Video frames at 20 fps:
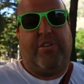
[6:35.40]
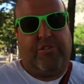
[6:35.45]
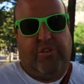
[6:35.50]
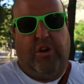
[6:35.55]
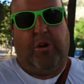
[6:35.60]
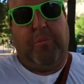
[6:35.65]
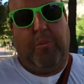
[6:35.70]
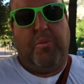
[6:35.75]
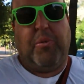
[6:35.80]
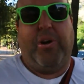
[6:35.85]

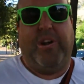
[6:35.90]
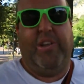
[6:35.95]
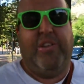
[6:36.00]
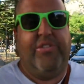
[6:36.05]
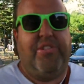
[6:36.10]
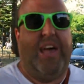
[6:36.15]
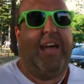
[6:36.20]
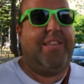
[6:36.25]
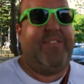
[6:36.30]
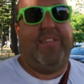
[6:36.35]
So the point is,
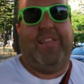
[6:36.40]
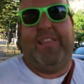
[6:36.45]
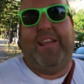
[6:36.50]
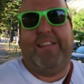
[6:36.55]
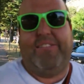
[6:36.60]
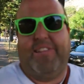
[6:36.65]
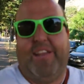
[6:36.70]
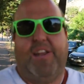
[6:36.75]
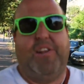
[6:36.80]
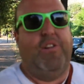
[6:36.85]
that's not
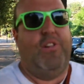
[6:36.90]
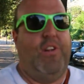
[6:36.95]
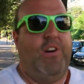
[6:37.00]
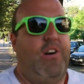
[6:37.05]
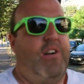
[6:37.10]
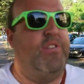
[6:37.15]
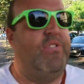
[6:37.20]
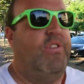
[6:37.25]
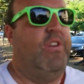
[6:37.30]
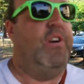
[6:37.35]

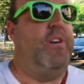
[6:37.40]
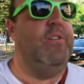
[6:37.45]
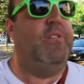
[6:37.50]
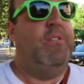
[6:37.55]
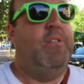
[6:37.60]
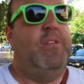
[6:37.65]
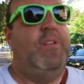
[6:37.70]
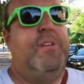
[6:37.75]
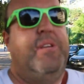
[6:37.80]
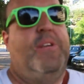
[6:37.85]
halal. So,
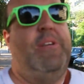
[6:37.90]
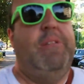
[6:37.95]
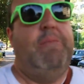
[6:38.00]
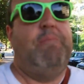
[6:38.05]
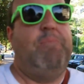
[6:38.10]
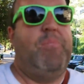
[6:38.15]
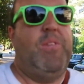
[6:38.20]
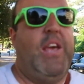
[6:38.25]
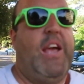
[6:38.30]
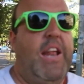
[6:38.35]

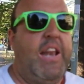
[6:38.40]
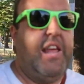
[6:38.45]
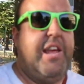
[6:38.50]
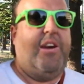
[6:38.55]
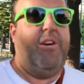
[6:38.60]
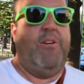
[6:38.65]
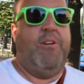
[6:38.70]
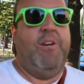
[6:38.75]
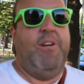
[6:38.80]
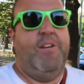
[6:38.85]

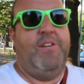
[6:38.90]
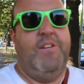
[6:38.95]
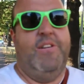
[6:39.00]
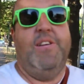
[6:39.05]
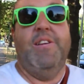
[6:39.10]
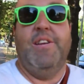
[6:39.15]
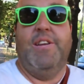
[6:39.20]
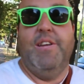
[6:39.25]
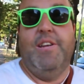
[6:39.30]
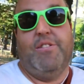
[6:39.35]
anyhow,
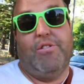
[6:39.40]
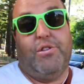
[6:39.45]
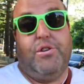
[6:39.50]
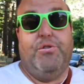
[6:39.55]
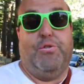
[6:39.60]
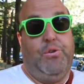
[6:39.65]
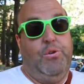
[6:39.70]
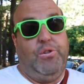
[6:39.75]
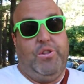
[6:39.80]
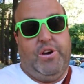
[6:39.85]
it's good
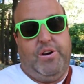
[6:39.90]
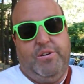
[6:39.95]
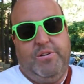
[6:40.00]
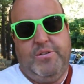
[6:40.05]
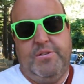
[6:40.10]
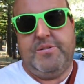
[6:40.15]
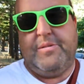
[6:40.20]
food though.